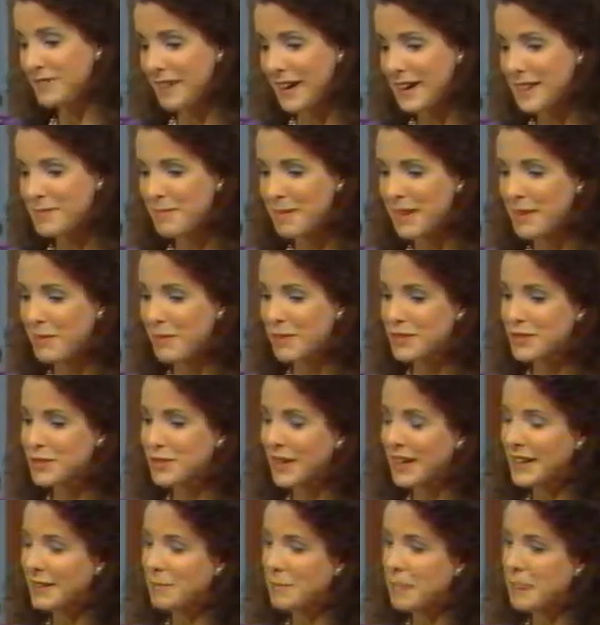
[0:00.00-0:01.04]
find them anywhere, so
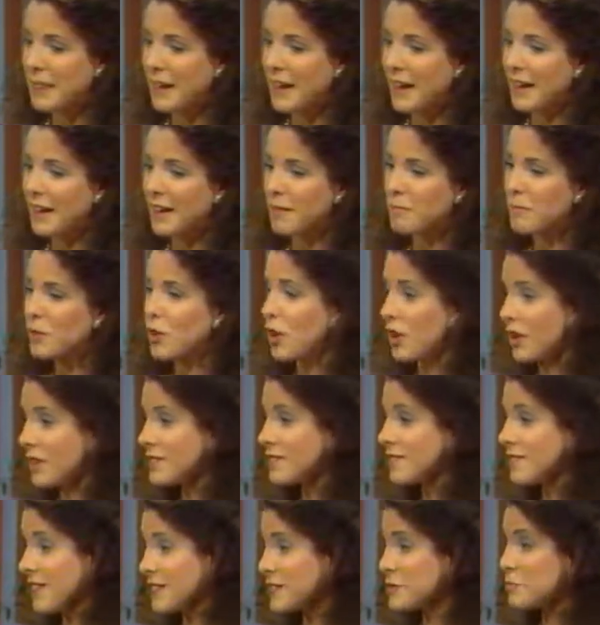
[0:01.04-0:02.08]
I
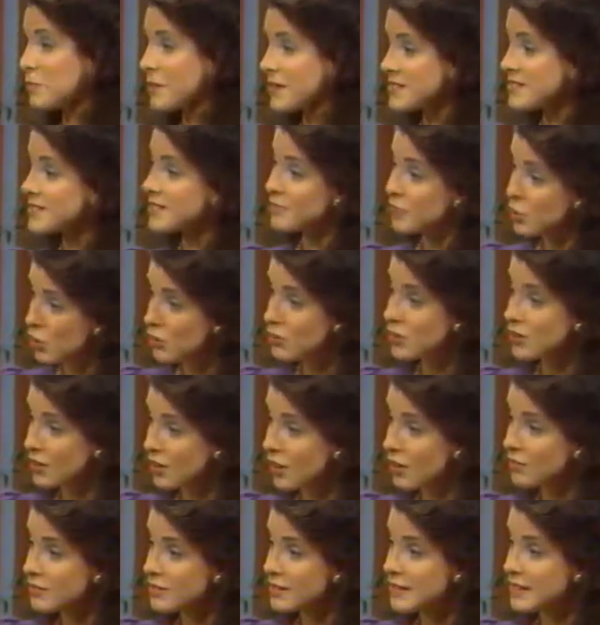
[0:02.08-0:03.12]
called the vice president of
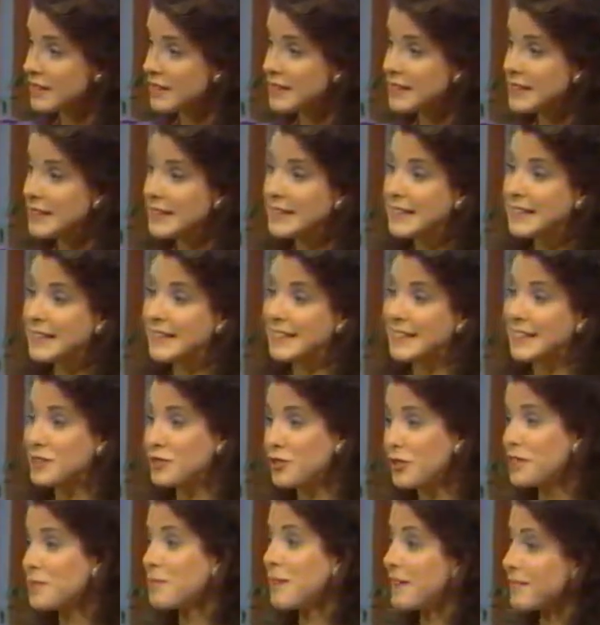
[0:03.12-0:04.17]
Coca-Cola and I
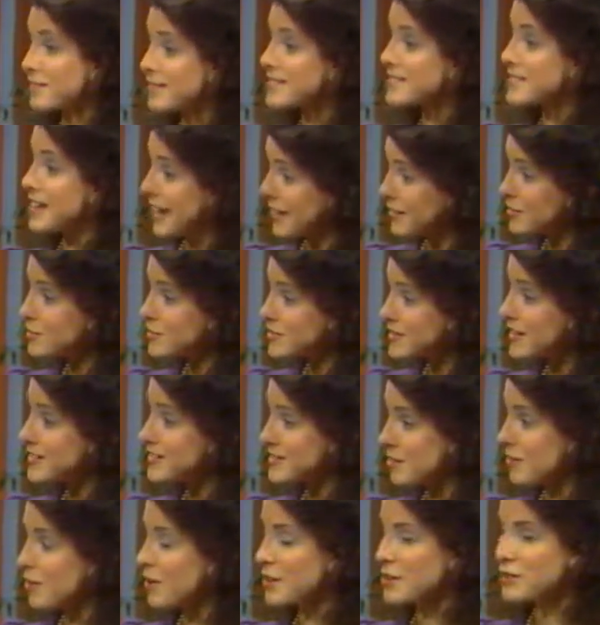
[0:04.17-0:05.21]
told him I have this
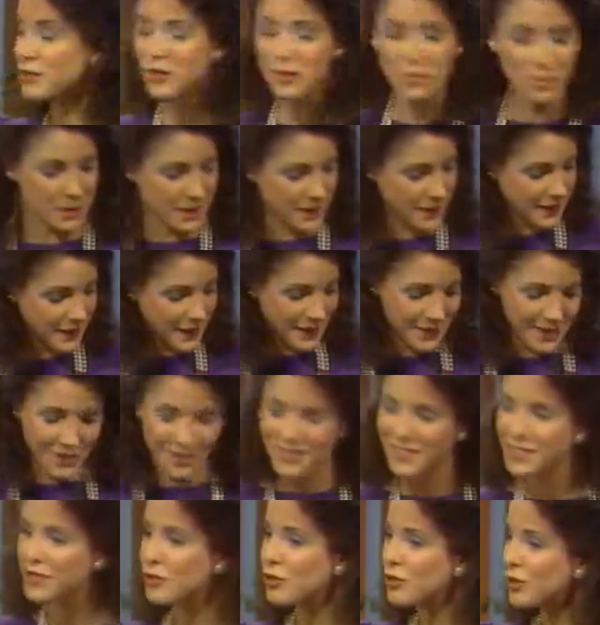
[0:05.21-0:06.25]
exercise I want to do, but
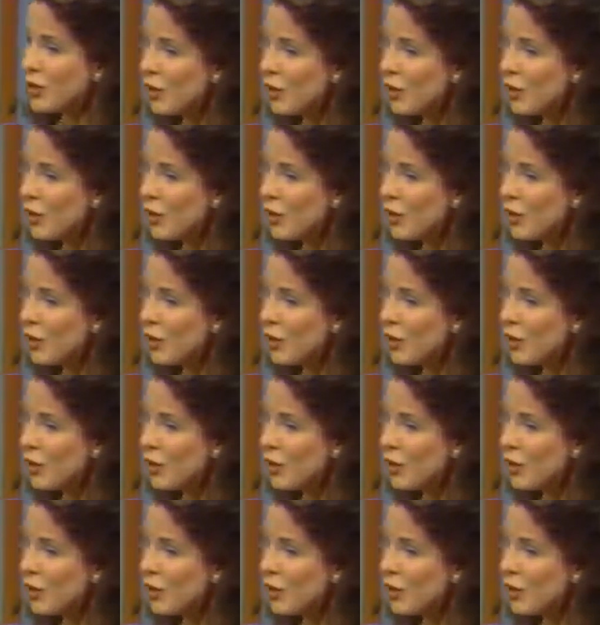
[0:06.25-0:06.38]
you can